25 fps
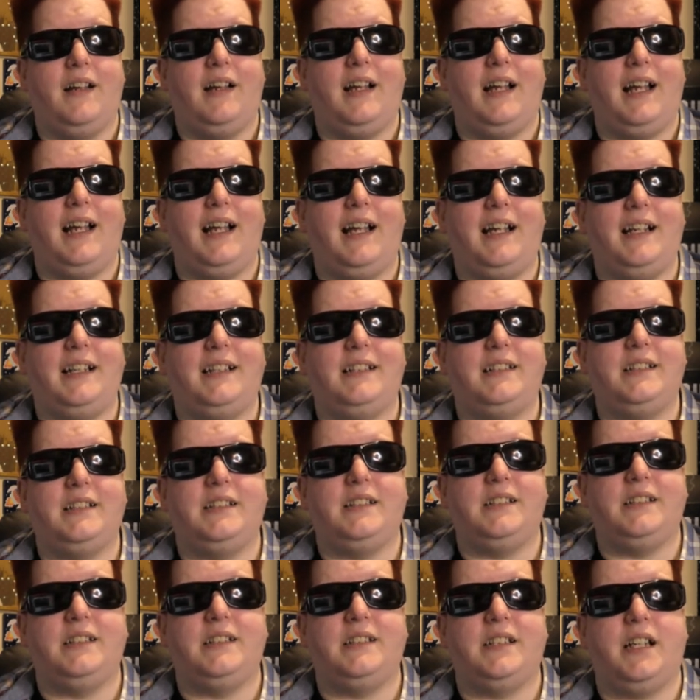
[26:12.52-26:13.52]

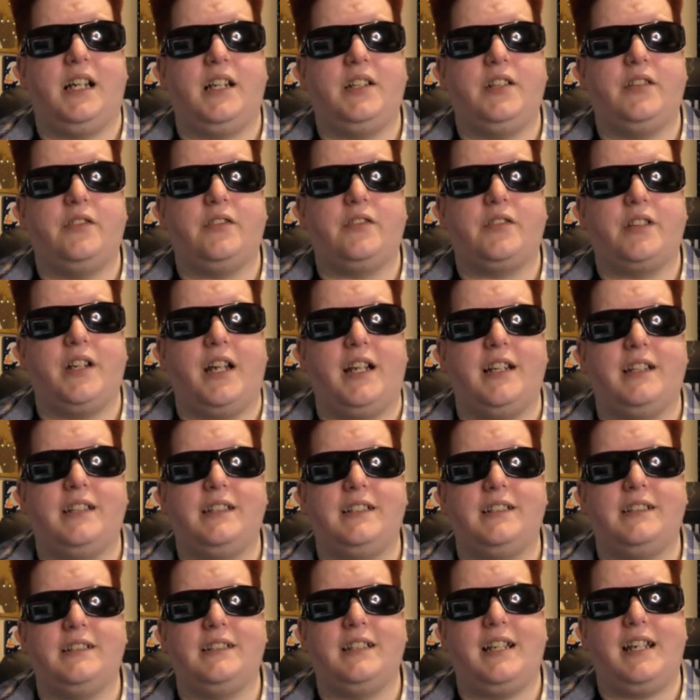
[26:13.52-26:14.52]
And
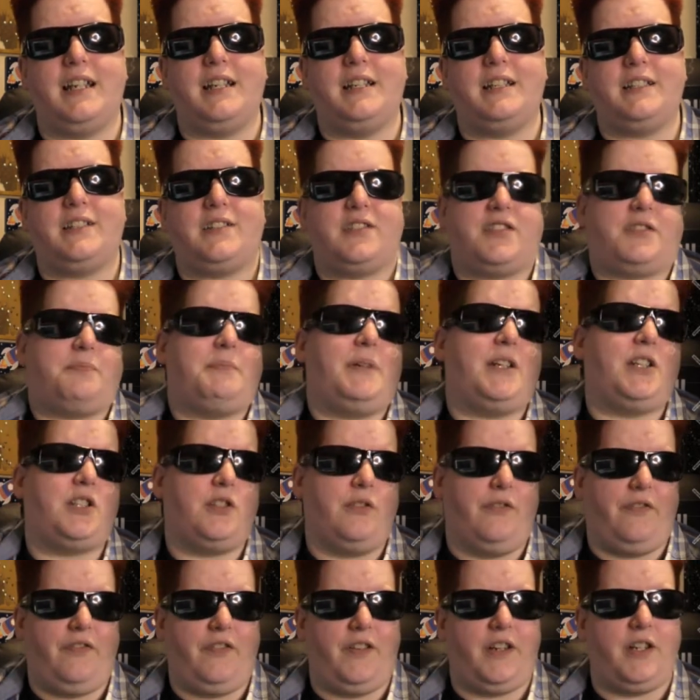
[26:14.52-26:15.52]
it just
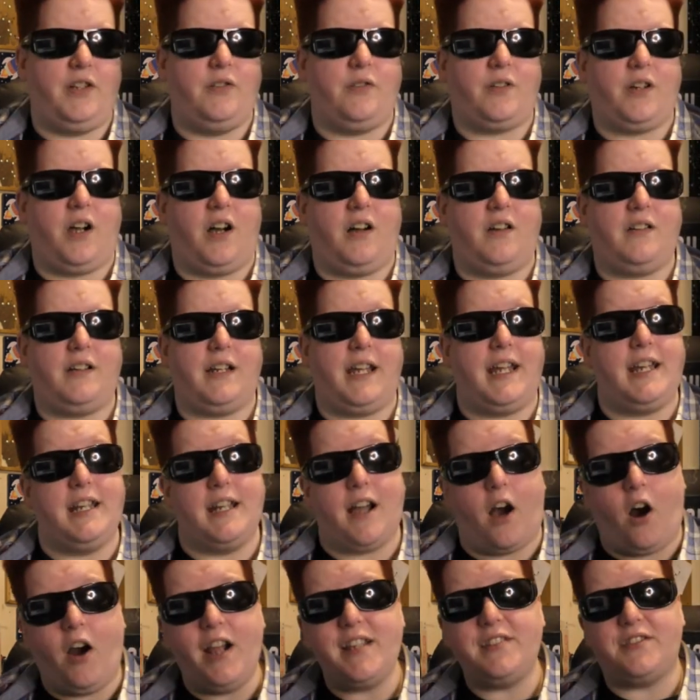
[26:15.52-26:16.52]
makes you can't, in
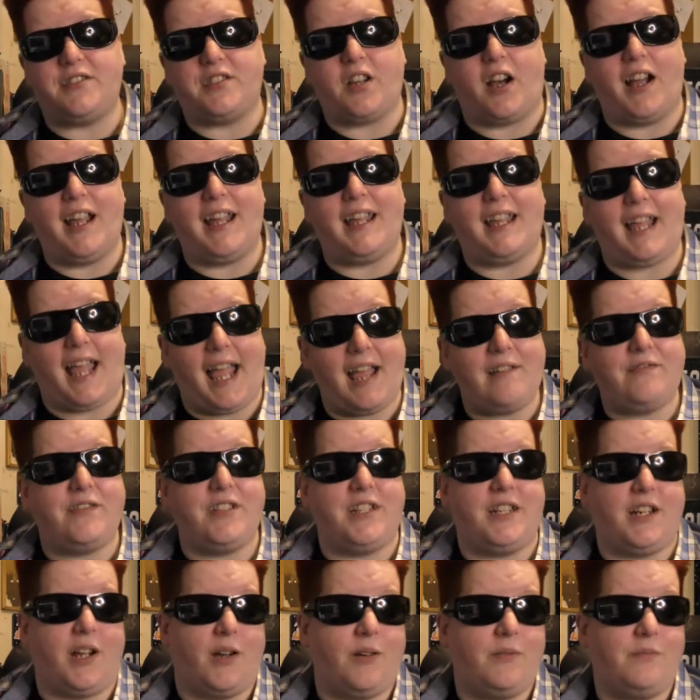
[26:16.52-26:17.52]
hindsight,
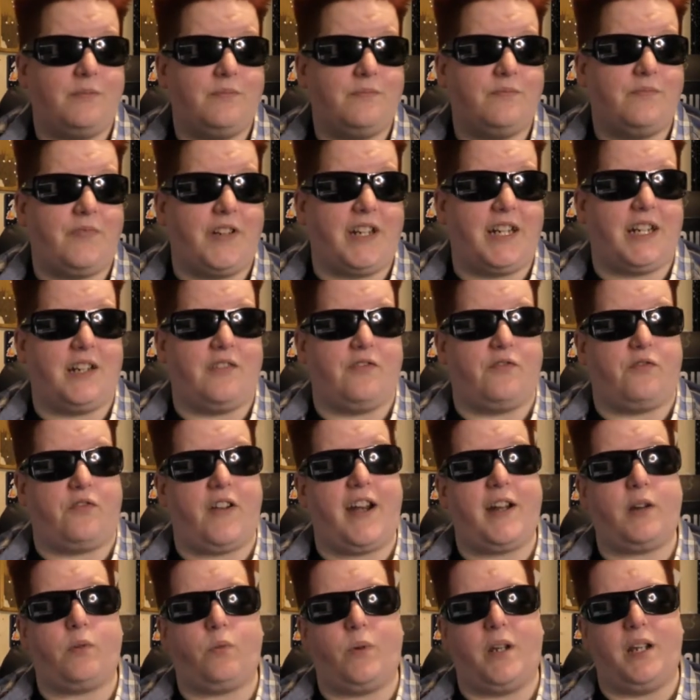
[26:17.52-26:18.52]
having, you know, thinking of
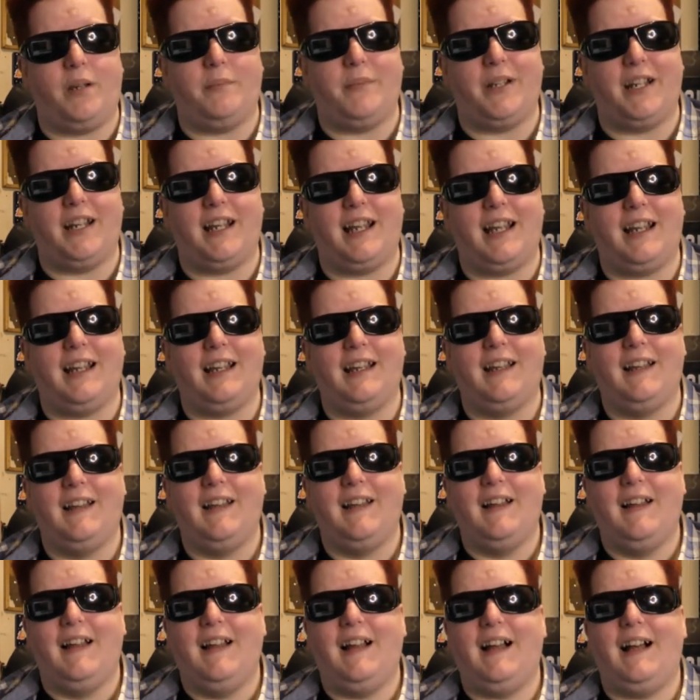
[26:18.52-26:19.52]
Requiem and that,
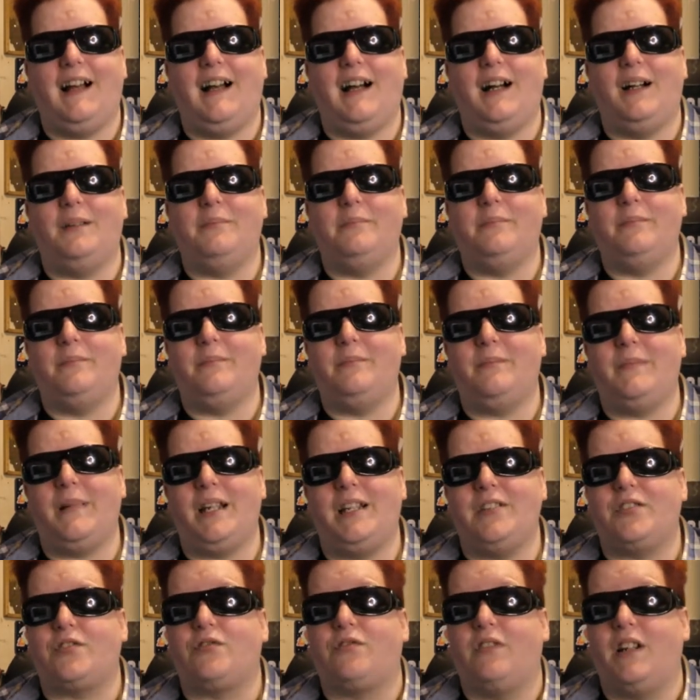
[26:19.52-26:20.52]

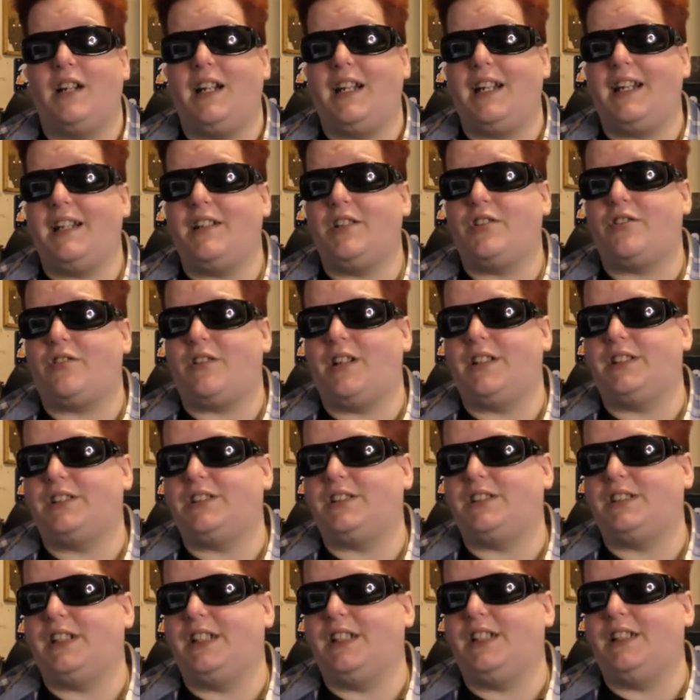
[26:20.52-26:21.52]
it's really
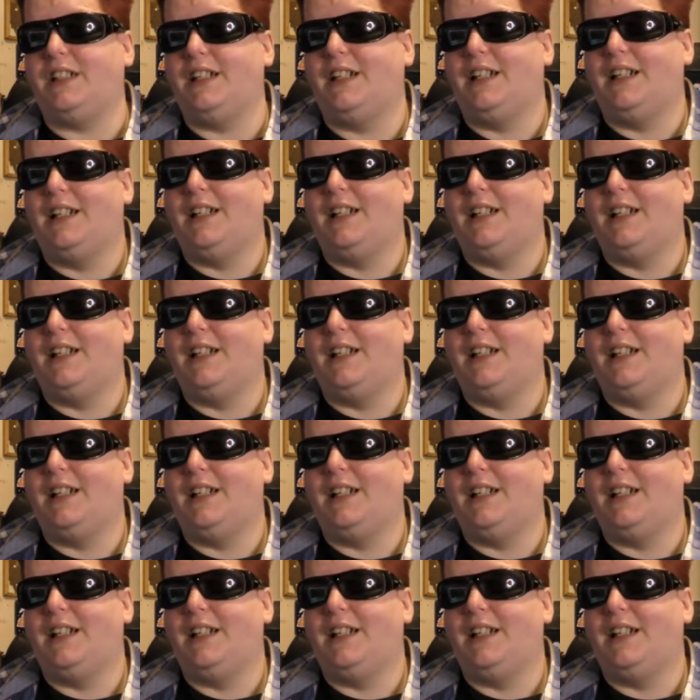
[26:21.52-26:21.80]
interesting.